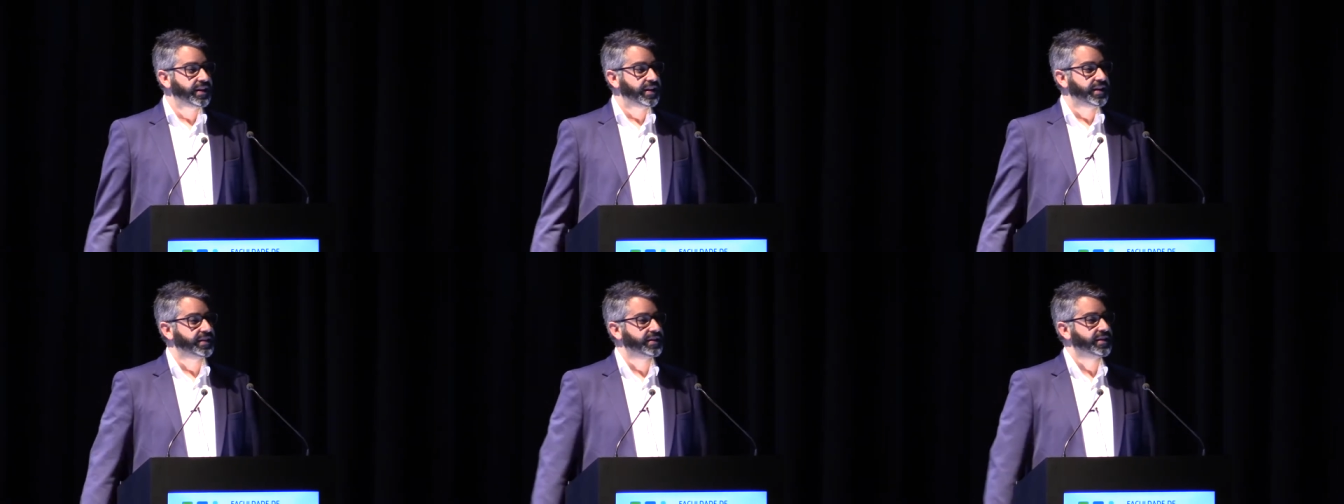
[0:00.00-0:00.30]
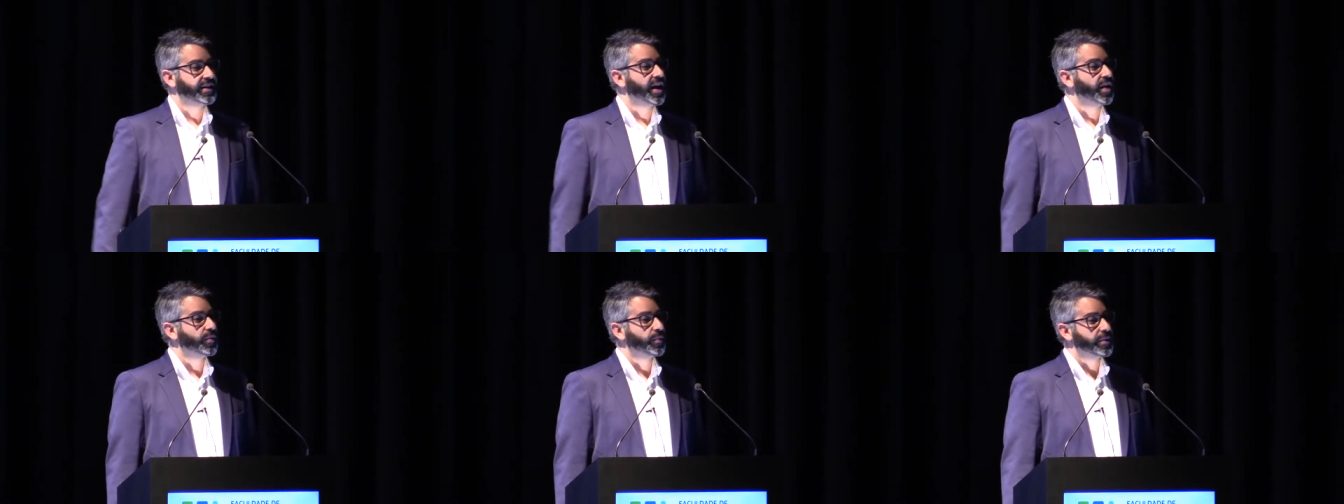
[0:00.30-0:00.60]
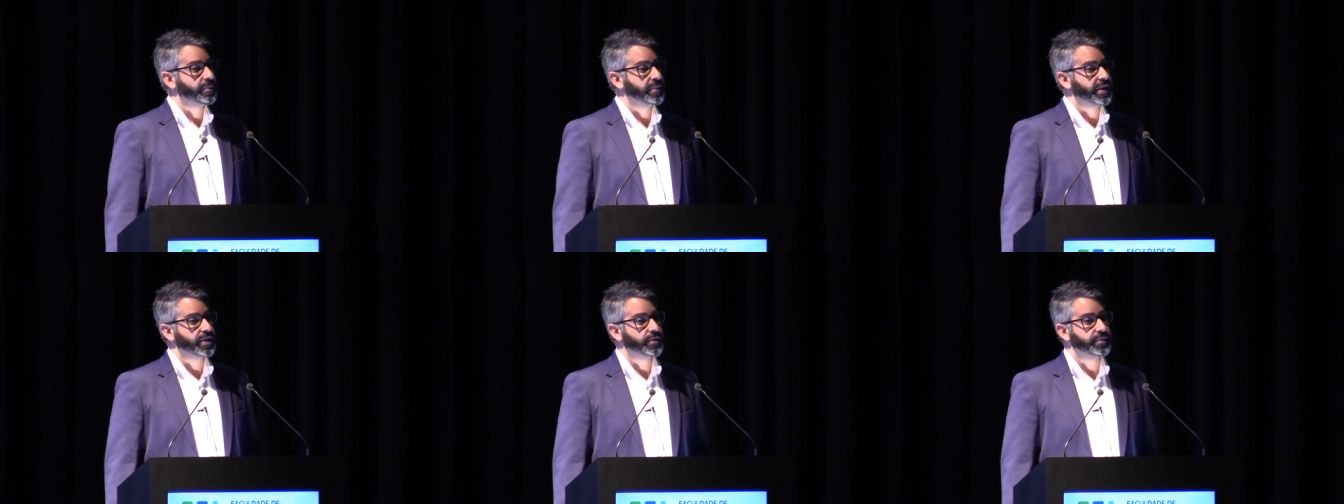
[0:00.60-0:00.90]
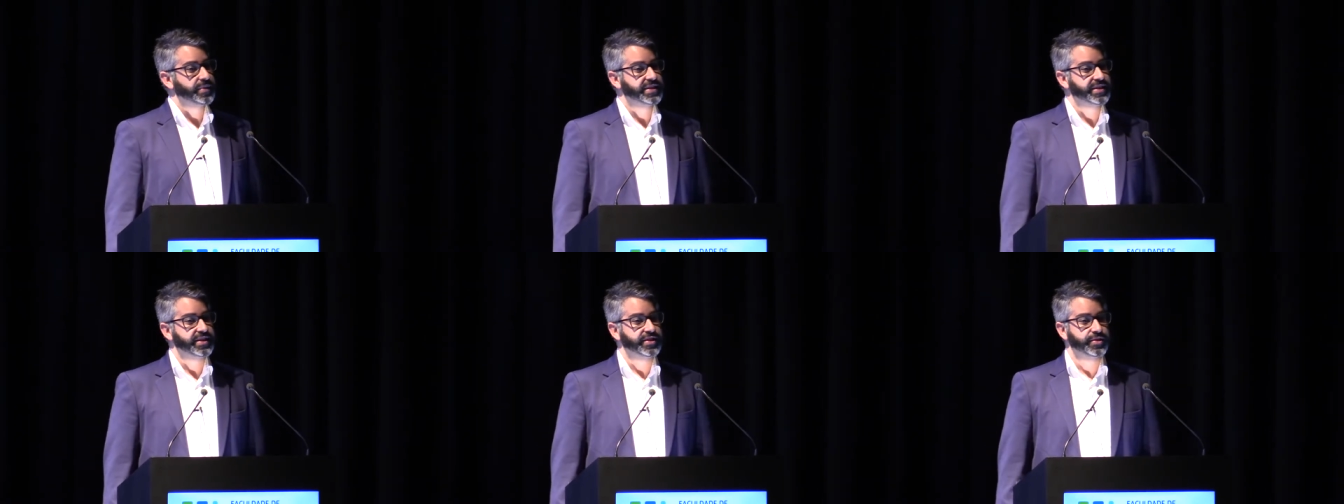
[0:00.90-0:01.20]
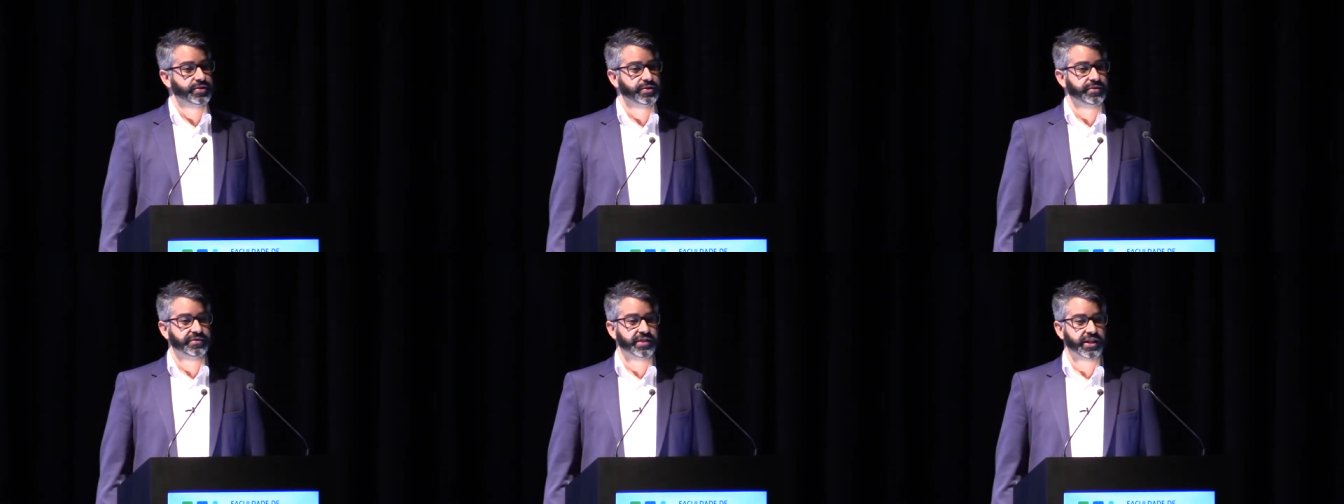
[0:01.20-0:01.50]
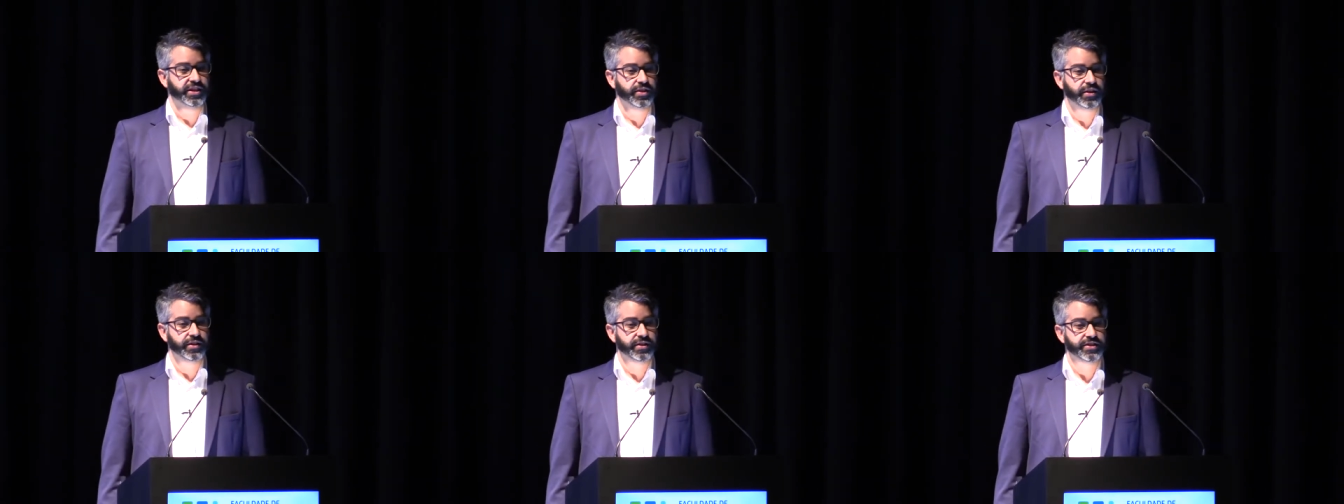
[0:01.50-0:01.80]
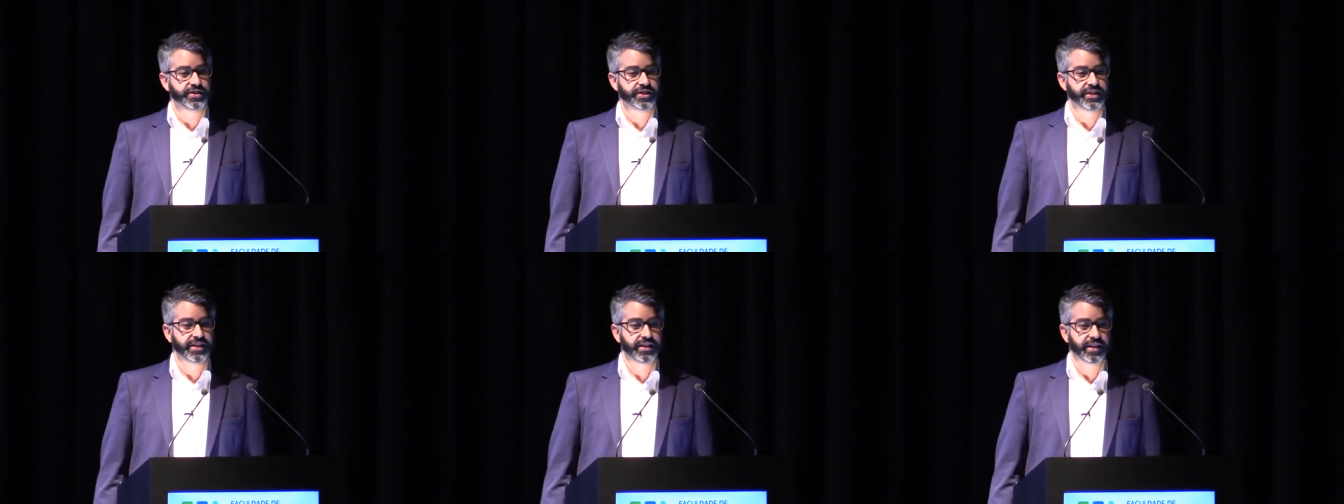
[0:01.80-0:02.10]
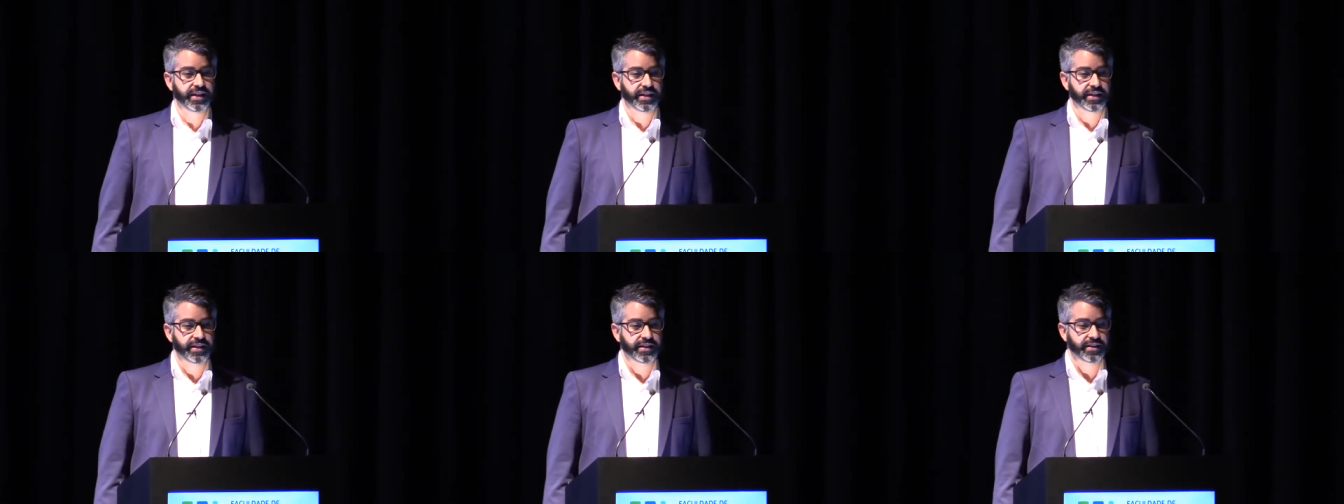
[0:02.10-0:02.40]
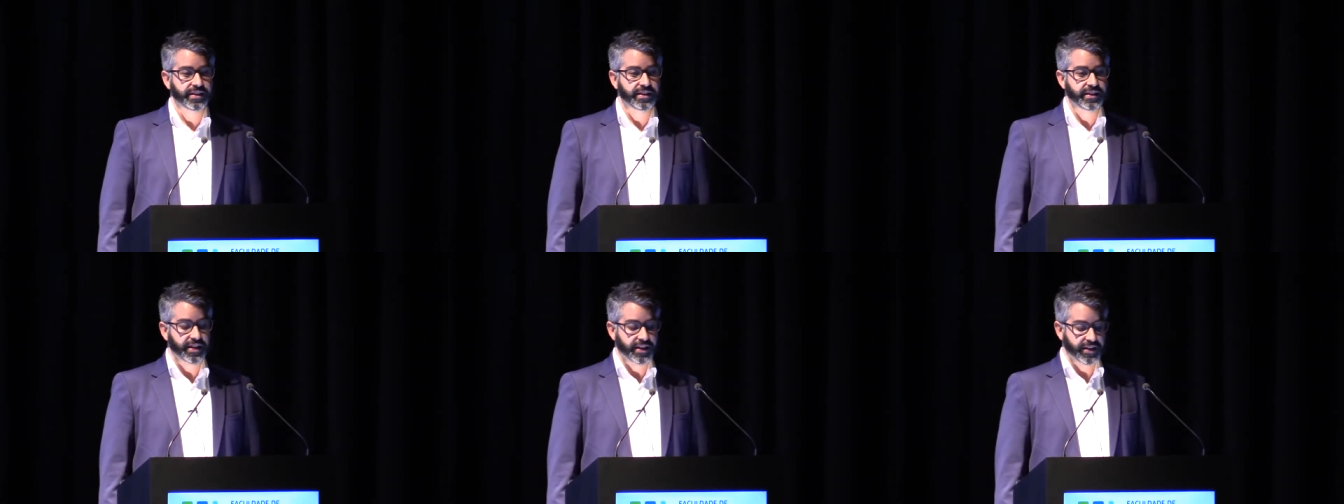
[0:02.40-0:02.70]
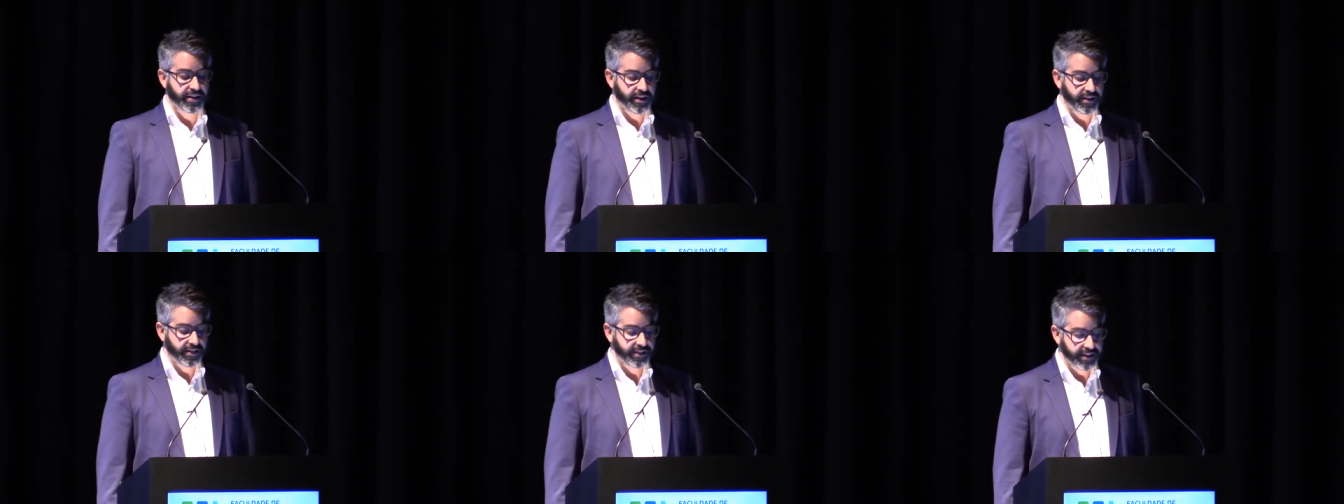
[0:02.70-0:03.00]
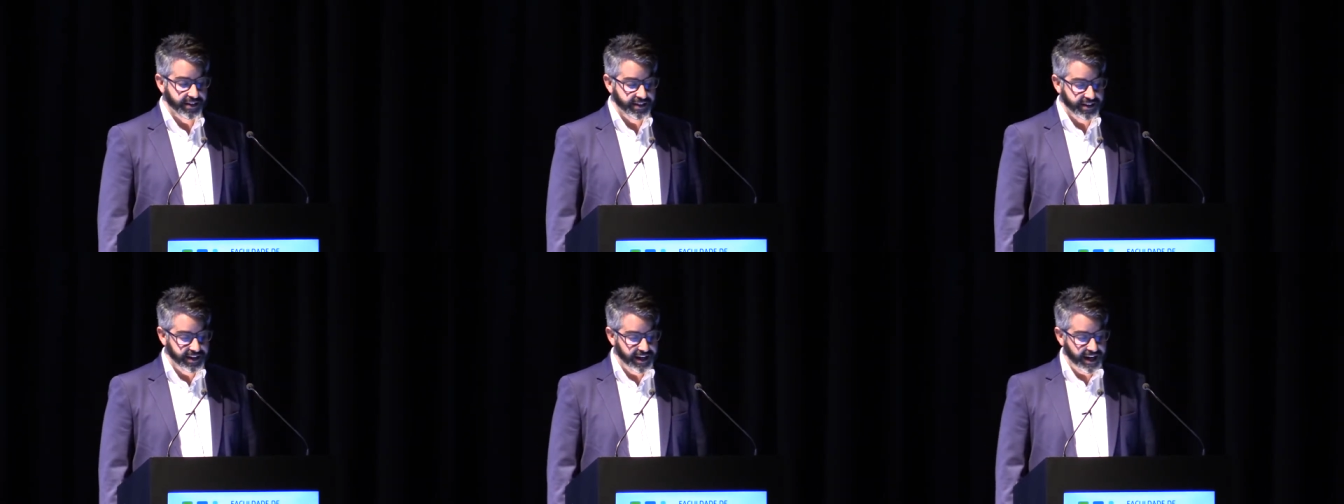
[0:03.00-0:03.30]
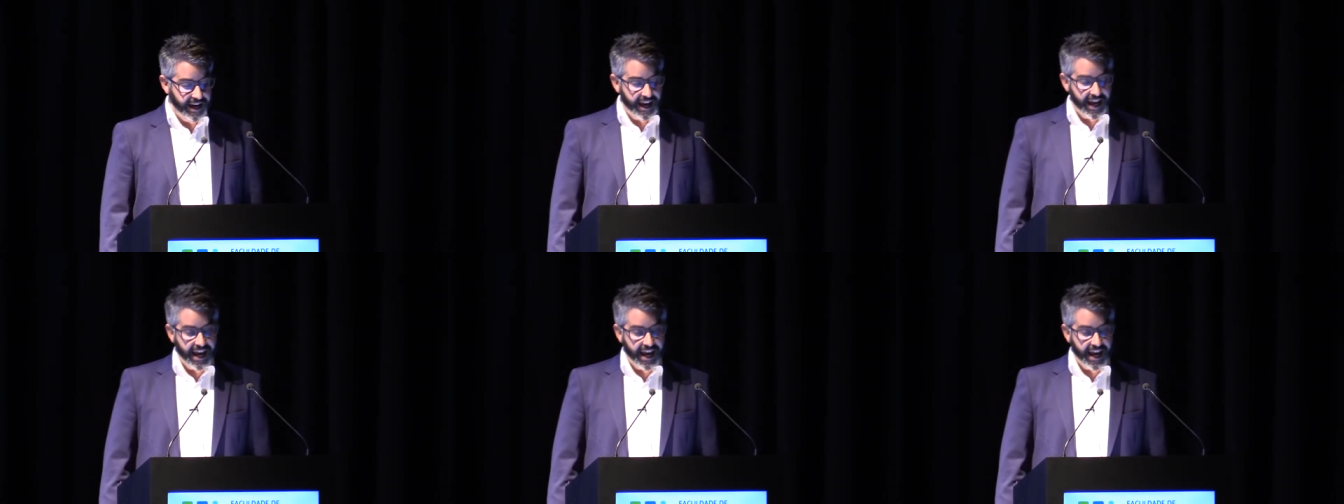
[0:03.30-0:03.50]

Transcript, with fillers: in the Galway-Mayo Institute of Technology in Ireland.